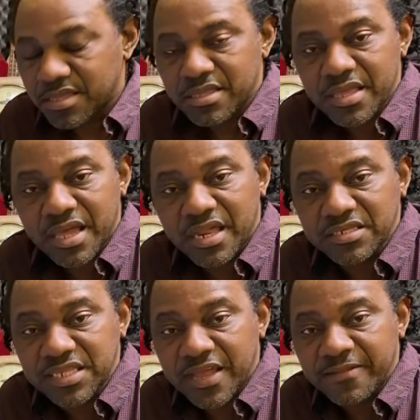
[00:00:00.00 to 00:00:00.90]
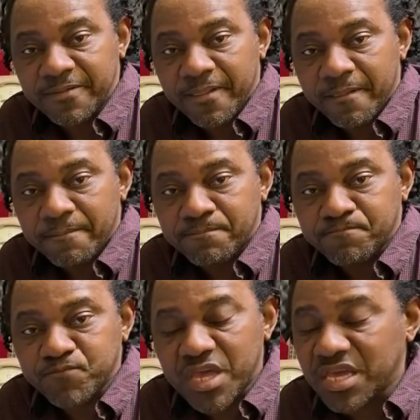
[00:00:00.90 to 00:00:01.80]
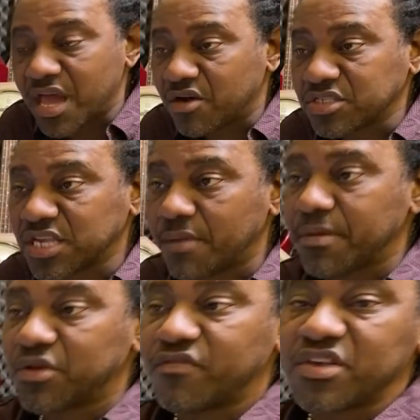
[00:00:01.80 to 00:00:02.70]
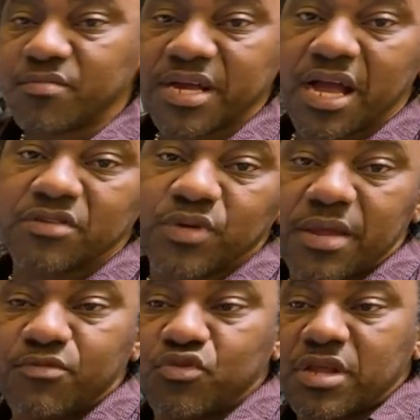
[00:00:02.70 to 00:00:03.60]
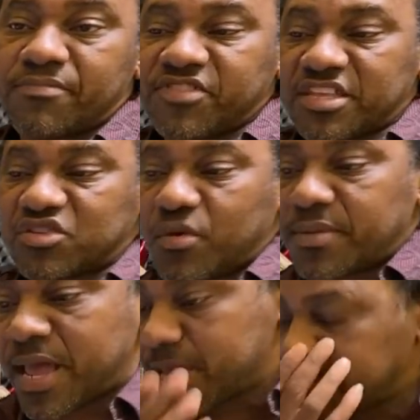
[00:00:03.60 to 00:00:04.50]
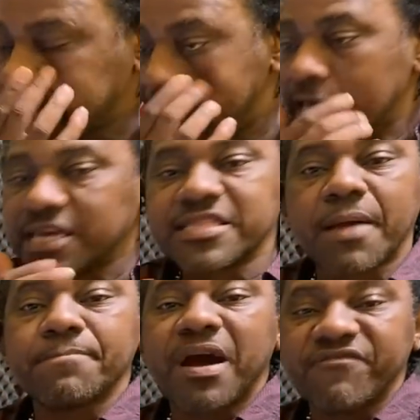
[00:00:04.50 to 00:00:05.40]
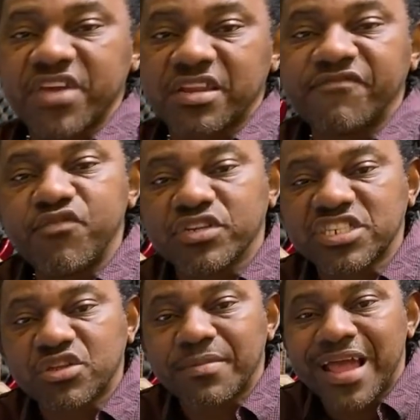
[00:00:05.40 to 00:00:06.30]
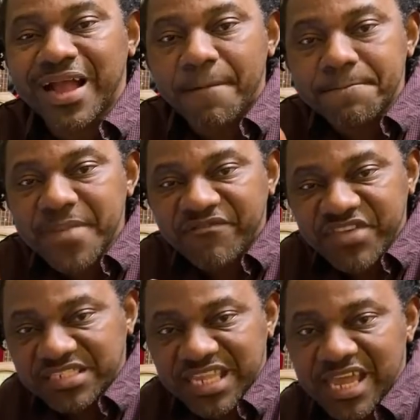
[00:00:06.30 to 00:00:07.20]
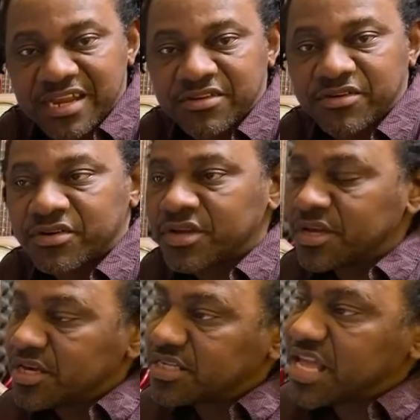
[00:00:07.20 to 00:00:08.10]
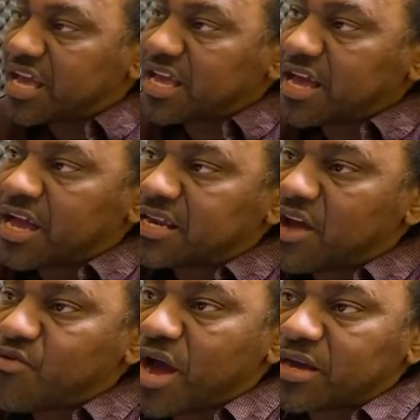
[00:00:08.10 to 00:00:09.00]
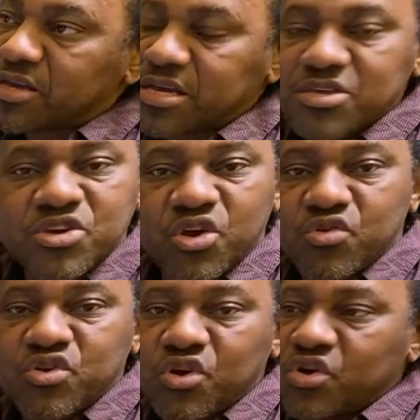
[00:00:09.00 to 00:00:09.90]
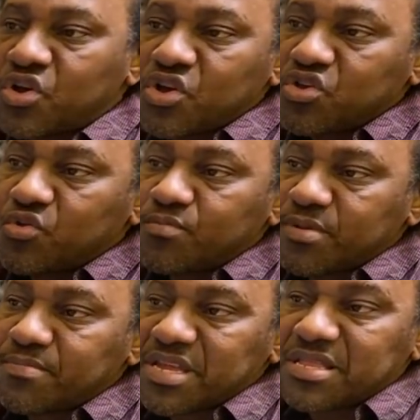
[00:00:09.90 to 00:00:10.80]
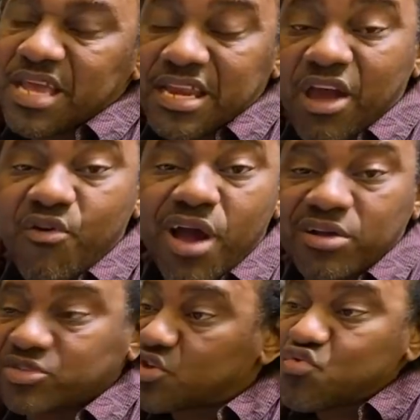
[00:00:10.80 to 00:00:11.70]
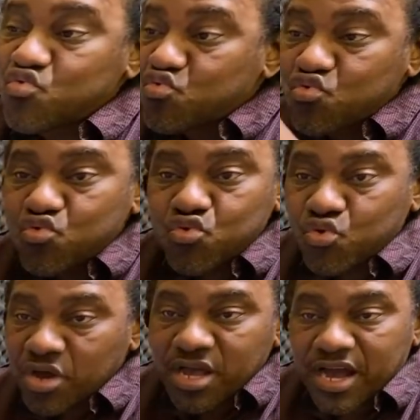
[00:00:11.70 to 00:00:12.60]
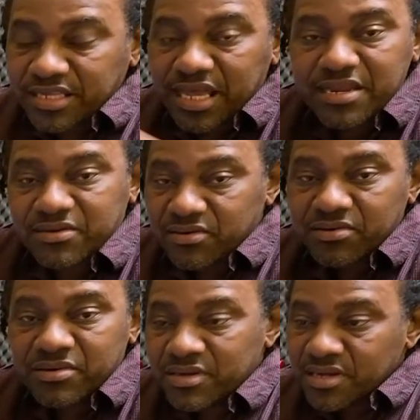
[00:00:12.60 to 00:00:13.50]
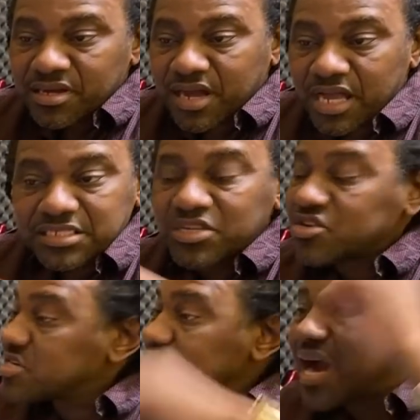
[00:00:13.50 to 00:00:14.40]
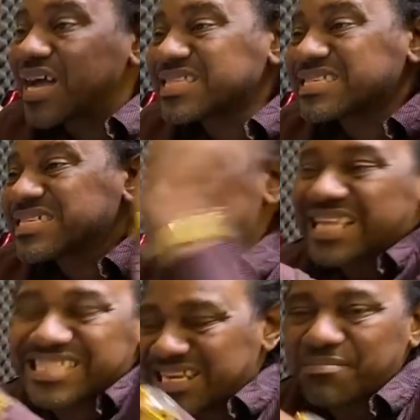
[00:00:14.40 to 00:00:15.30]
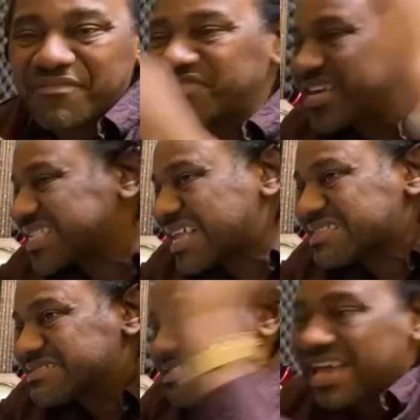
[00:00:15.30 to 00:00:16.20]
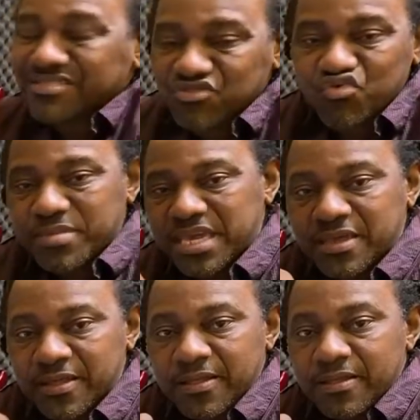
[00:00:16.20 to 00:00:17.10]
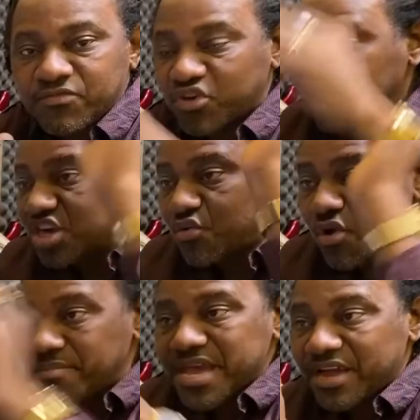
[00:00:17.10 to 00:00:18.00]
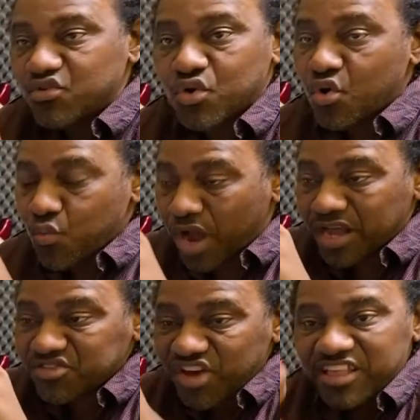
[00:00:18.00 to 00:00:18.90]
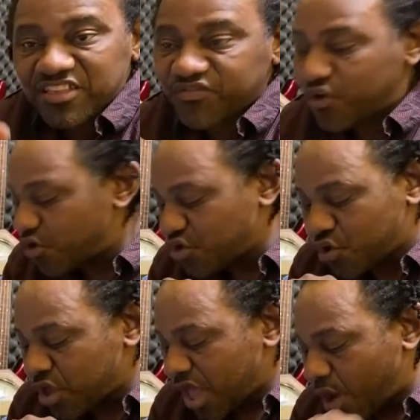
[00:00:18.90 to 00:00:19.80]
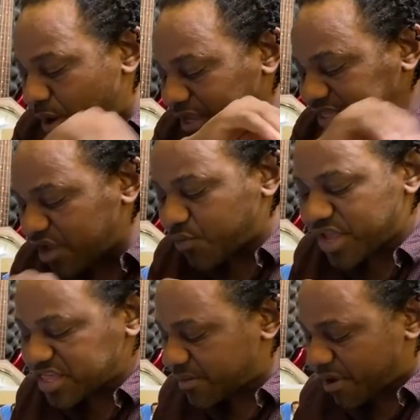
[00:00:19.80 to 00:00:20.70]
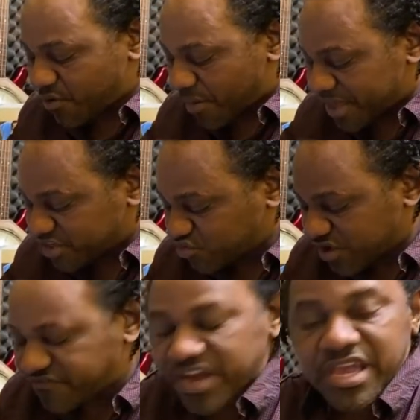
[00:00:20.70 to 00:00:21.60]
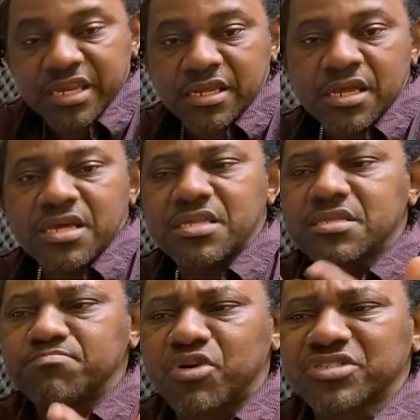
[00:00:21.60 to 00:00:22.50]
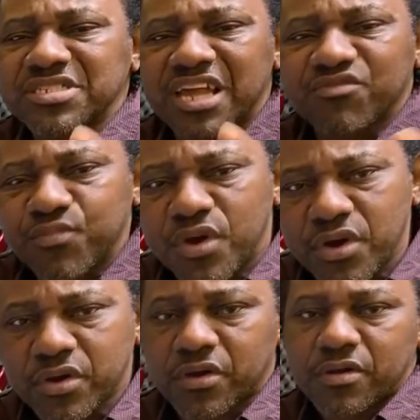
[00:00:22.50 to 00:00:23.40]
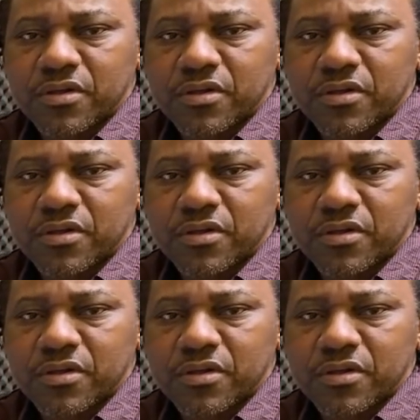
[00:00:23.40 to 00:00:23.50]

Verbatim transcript: You understand? They can't go see a man over you because what them do, them set it up like it's a it's a mafia. The force set up like a mafia style, you know. It's like under rank, you, you know, you know, you make me then a rank. So you as a little not you can't chat in my face and chat to me. No care what me I do. We are gonna transfer you. I will to take away your job. I will to make sure you're fired it must not work.